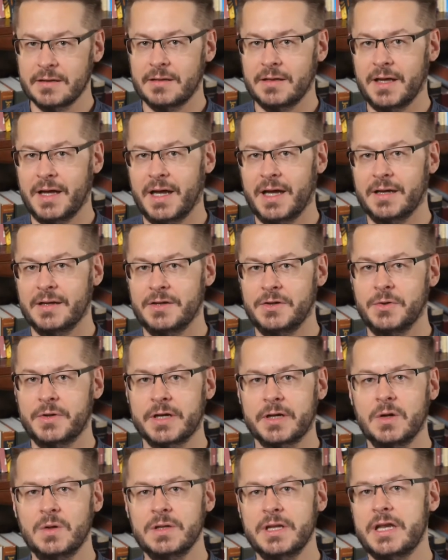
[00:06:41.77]
that you
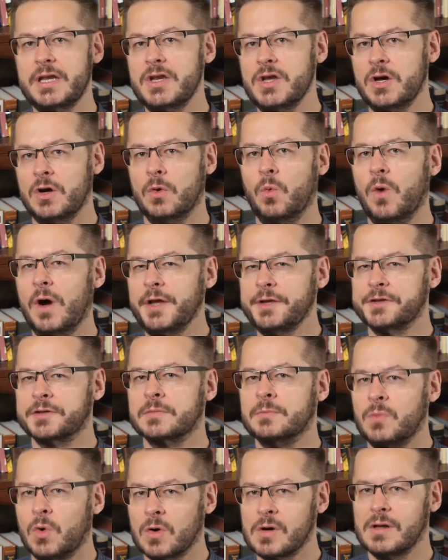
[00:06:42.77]
can only know what your
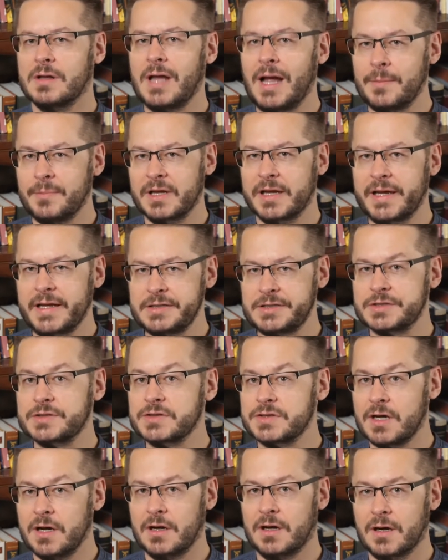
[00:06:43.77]
moral
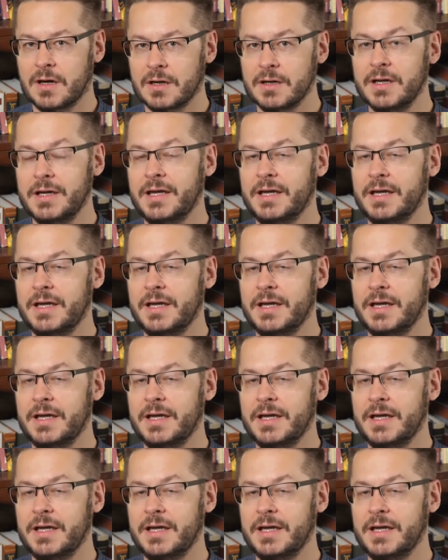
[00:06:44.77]
obligations are